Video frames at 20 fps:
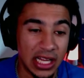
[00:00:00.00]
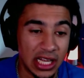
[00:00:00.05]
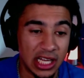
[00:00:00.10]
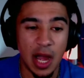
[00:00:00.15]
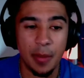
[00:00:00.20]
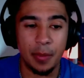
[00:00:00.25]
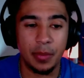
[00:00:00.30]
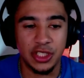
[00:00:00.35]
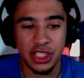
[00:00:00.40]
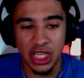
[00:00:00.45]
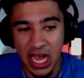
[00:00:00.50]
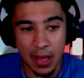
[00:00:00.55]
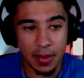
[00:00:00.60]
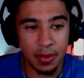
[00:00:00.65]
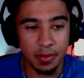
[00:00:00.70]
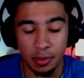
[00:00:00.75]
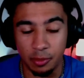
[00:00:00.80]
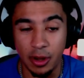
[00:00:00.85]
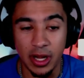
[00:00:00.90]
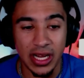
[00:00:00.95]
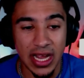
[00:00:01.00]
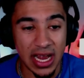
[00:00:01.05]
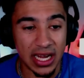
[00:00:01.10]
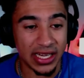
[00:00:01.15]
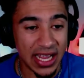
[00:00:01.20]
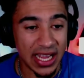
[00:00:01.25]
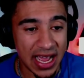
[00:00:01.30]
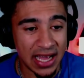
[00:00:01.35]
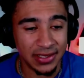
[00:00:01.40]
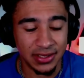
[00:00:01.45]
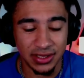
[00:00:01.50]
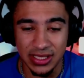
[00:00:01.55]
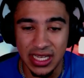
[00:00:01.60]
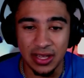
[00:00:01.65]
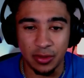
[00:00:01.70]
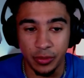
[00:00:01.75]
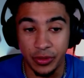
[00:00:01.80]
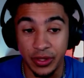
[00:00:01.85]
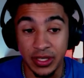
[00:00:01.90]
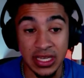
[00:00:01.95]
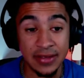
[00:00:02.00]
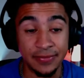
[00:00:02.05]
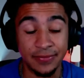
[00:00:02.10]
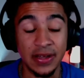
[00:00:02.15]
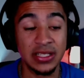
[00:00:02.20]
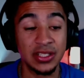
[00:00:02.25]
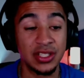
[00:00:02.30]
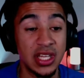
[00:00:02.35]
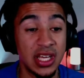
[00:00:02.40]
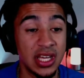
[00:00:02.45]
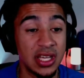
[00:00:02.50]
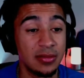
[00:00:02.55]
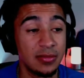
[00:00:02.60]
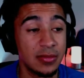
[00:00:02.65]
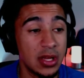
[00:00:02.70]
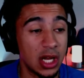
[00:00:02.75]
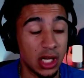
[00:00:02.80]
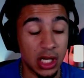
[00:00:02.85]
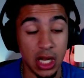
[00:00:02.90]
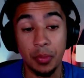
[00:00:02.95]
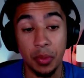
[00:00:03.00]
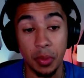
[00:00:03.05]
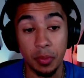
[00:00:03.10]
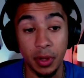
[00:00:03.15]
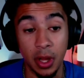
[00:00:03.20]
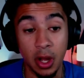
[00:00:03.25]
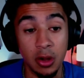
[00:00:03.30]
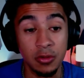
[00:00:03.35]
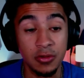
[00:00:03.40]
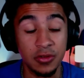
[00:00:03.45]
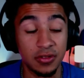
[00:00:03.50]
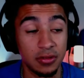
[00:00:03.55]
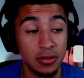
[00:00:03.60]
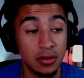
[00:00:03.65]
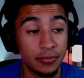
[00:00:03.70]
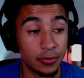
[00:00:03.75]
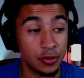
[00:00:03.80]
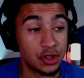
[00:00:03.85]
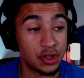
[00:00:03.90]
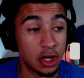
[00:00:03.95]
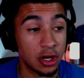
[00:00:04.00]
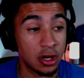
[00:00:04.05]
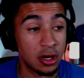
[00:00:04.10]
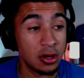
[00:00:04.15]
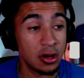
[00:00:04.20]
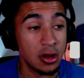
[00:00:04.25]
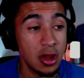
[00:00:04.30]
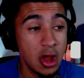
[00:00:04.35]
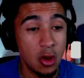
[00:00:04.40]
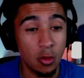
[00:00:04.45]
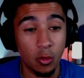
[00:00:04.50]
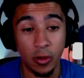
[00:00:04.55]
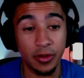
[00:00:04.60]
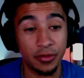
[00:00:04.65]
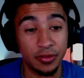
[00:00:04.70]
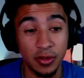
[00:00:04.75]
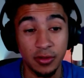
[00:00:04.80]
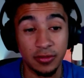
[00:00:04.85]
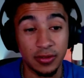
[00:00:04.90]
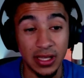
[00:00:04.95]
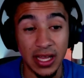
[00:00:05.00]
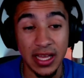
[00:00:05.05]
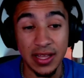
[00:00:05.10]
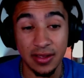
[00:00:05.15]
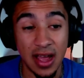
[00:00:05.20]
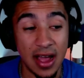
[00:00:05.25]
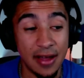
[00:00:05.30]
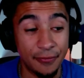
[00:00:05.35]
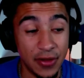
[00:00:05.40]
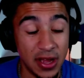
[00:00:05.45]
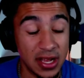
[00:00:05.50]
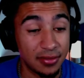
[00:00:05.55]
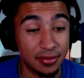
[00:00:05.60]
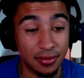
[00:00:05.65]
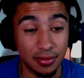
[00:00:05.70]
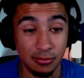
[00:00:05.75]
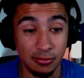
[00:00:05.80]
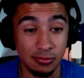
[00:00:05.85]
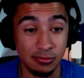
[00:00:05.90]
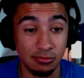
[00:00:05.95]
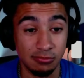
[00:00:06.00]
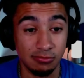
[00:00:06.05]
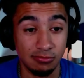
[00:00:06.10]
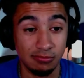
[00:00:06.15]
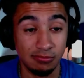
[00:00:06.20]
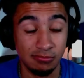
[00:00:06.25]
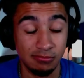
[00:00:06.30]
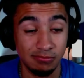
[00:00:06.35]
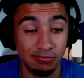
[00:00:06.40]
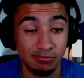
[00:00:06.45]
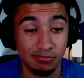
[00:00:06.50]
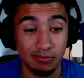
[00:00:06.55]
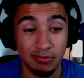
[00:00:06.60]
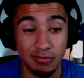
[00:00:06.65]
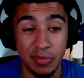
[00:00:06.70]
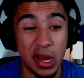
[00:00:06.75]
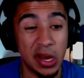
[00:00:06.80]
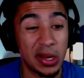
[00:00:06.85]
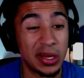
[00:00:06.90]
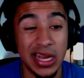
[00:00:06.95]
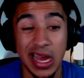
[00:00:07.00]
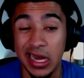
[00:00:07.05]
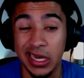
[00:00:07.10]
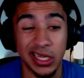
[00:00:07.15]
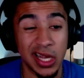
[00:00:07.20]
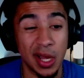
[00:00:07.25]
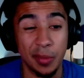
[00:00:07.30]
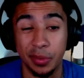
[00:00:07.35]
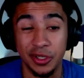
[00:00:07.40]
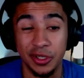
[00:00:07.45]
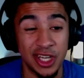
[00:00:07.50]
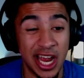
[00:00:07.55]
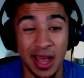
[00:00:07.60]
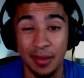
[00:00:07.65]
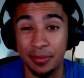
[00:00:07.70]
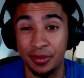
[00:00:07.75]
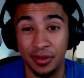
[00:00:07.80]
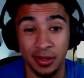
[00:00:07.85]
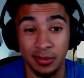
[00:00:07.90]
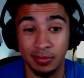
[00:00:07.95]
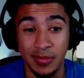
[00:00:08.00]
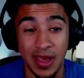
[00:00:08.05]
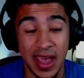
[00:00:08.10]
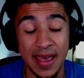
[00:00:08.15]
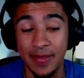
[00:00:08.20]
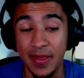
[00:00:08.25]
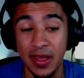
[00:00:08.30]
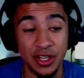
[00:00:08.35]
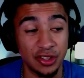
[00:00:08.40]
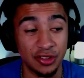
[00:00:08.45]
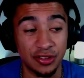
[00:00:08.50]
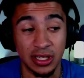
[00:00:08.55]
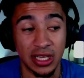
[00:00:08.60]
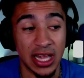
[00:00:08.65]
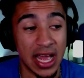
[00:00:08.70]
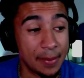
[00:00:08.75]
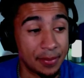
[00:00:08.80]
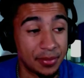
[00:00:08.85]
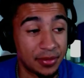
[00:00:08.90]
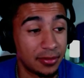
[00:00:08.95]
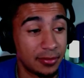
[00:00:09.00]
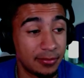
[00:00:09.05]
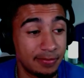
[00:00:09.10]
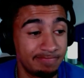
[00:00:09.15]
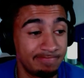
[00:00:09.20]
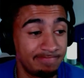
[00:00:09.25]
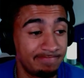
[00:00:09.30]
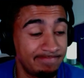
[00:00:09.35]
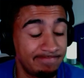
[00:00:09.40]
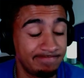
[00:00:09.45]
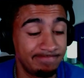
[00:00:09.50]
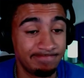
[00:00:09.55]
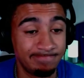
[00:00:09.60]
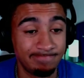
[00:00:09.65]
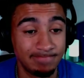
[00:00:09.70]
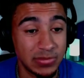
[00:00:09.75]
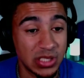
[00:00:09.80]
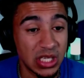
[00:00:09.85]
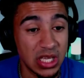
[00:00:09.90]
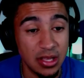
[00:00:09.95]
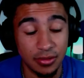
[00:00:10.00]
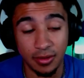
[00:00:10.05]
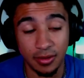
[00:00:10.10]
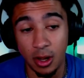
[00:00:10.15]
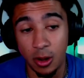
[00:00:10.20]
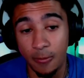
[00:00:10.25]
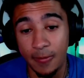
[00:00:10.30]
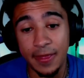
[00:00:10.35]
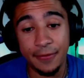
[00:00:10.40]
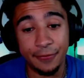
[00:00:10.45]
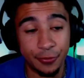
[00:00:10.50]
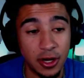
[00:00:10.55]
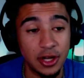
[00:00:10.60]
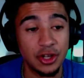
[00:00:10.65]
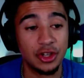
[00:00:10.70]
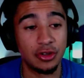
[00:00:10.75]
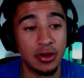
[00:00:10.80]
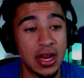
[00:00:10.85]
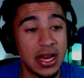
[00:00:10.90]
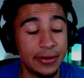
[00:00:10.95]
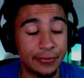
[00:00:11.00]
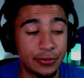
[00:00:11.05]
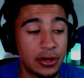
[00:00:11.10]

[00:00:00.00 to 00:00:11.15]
a couple jabs but running out of gas, that's what the defense did. A couple blows, for sure. Whereas UCLA's offense barely got a couple jabs in and then just collapsed. So frustrating.